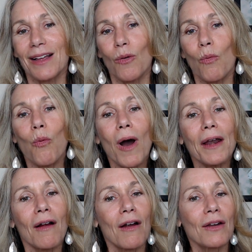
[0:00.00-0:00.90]
what
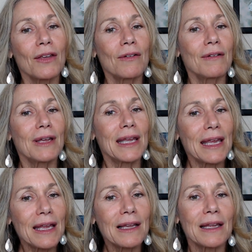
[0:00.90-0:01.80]
are you
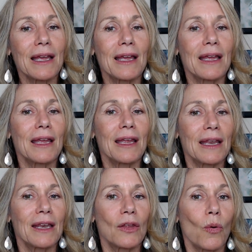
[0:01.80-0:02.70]
healing
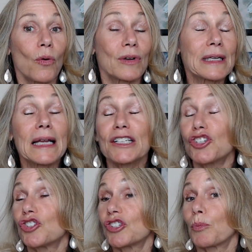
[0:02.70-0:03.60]
in your
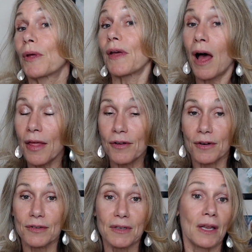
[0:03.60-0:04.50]
relationship with others?